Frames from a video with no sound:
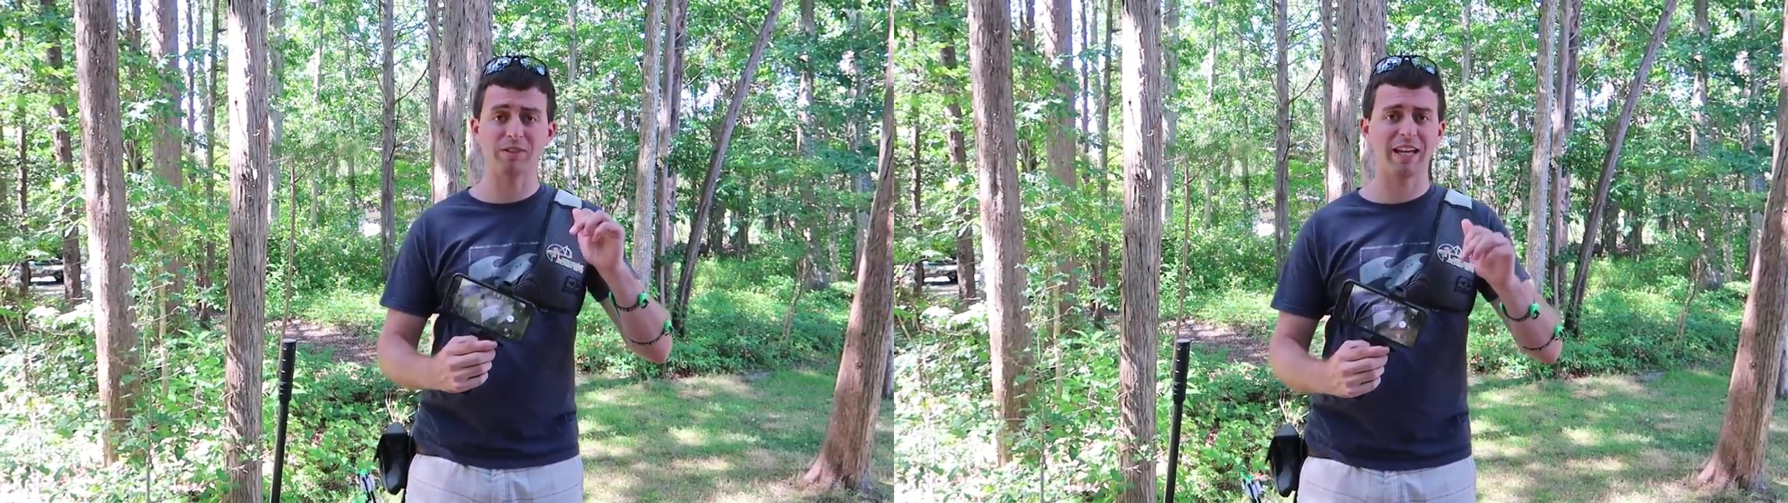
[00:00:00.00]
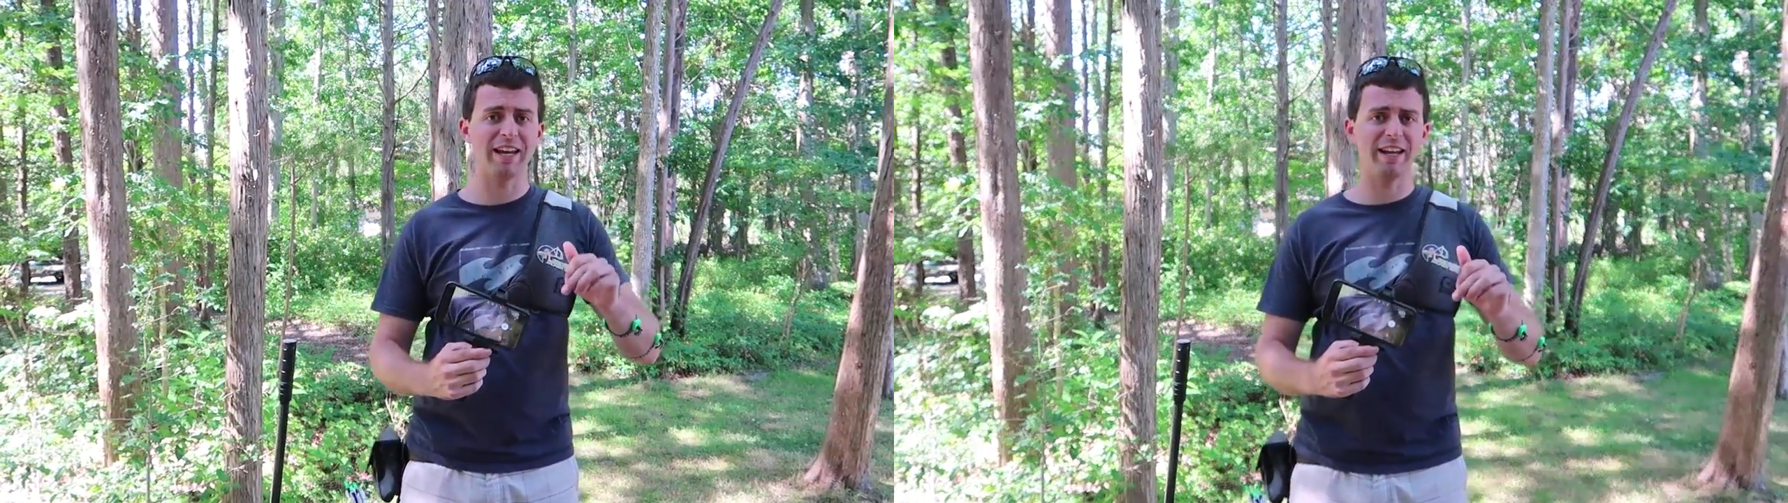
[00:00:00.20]

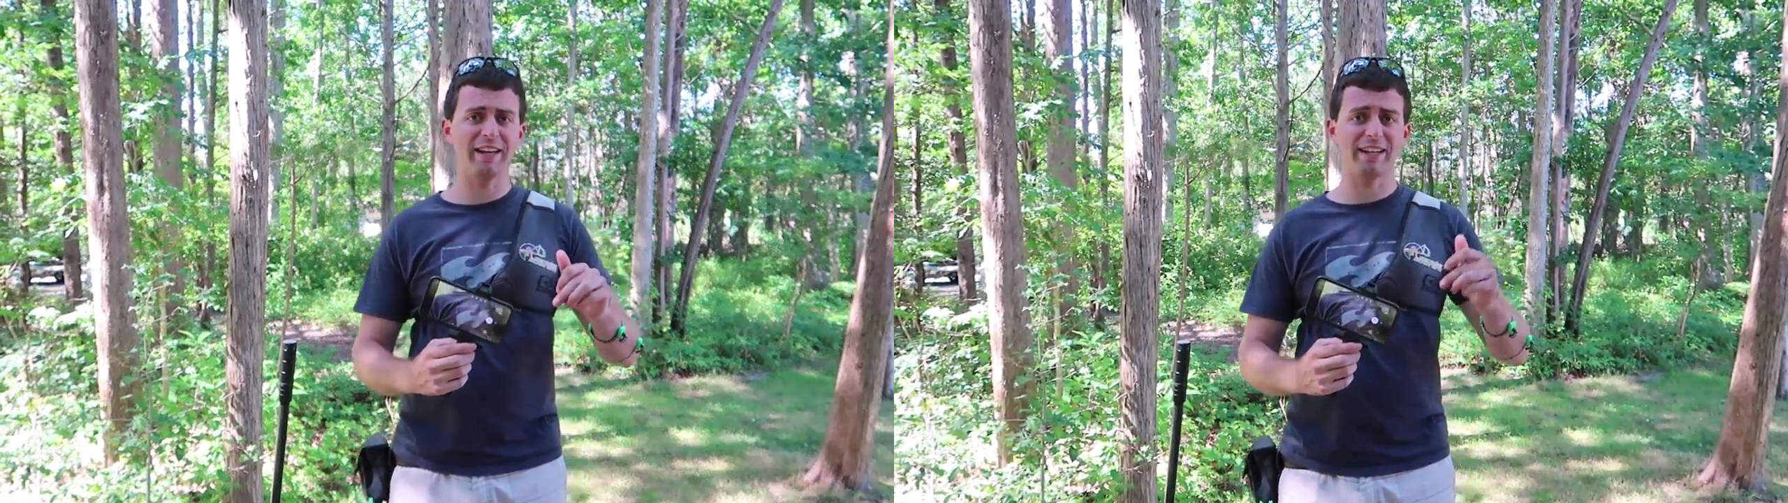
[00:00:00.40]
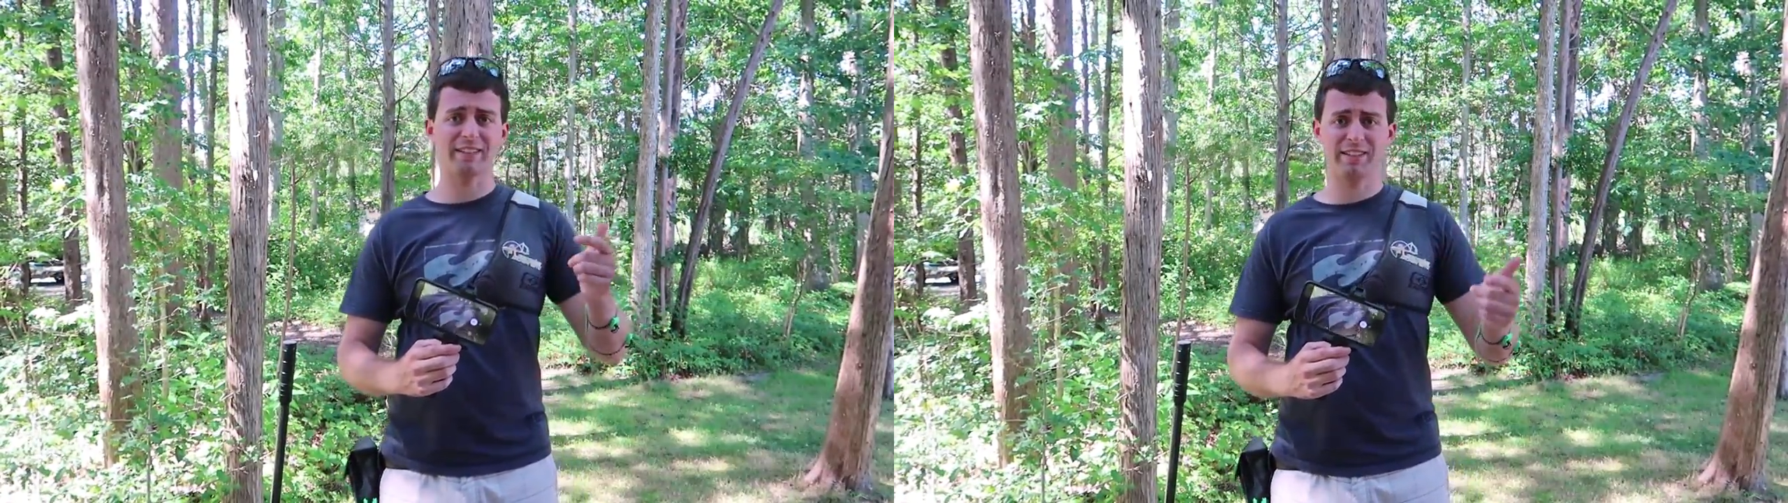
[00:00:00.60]

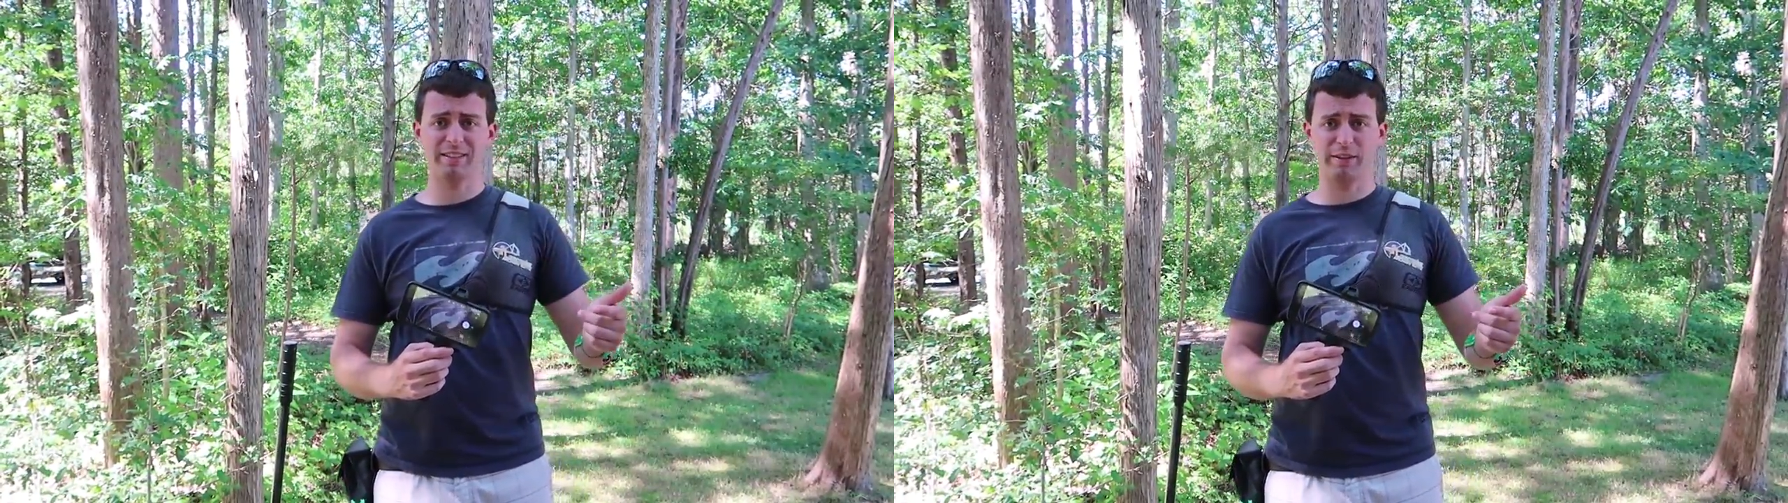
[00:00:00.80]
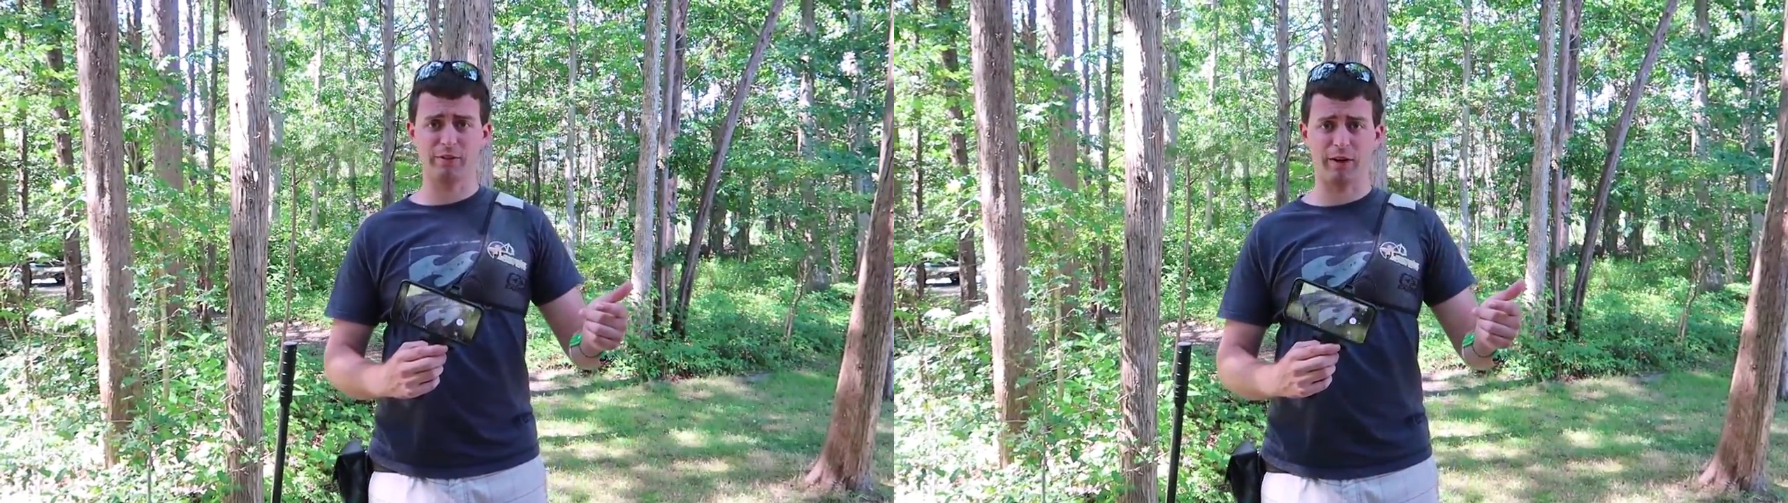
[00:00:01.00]
1080 at
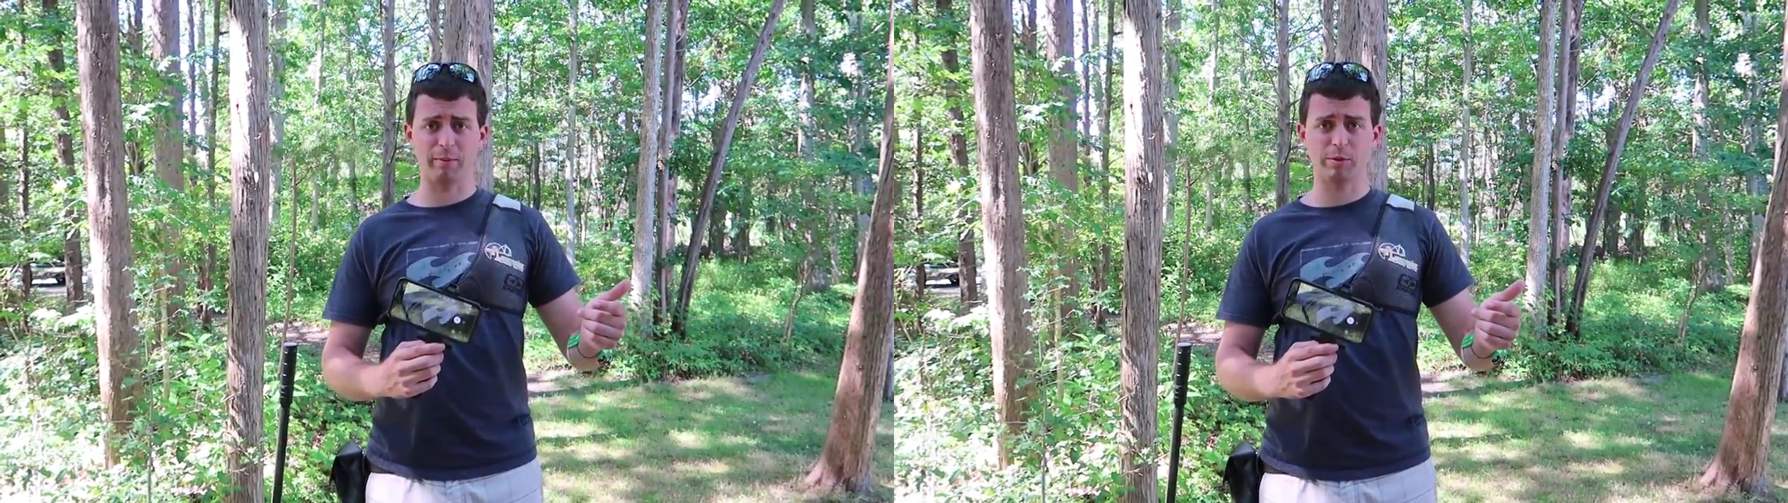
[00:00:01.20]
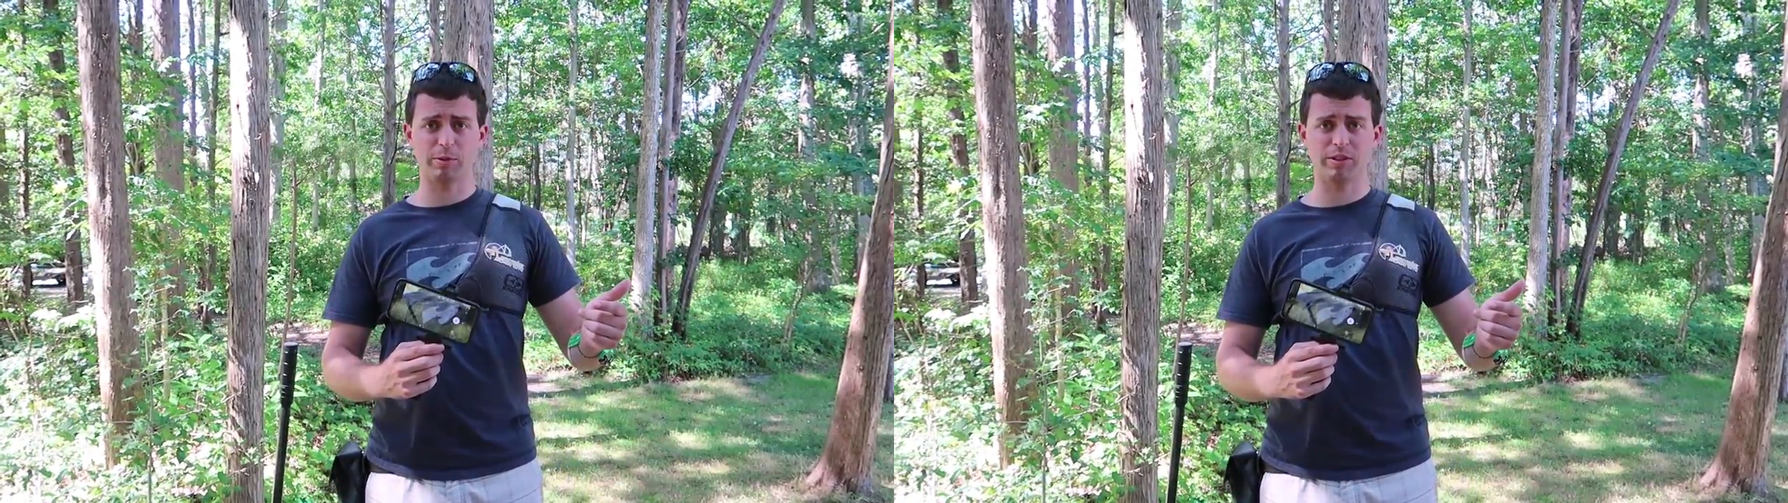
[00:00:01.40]
60
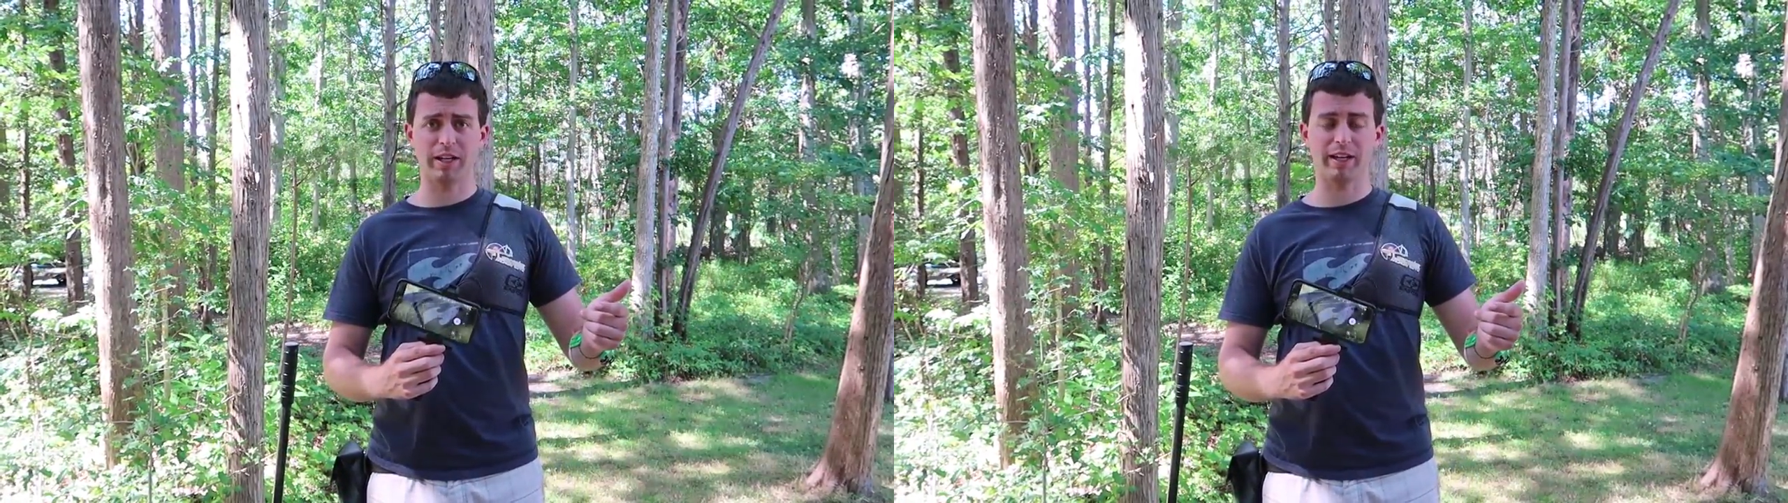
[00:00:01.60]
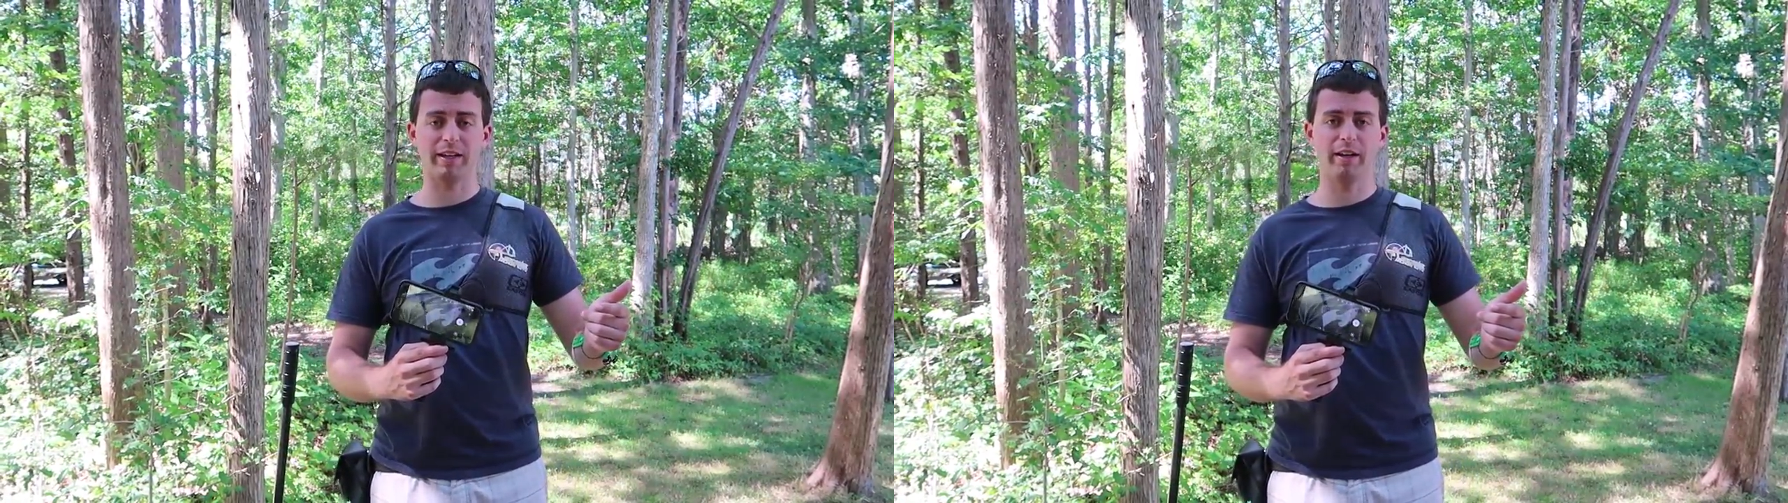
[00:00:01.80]
frames per
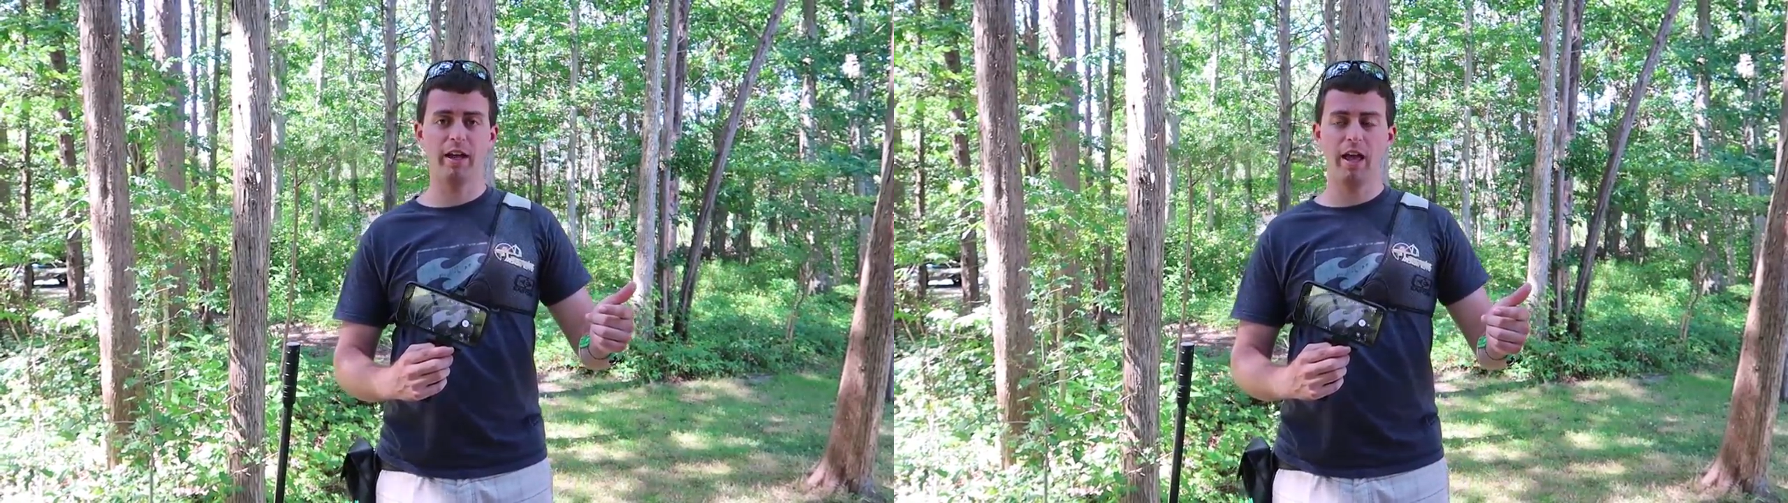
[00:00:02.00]
second.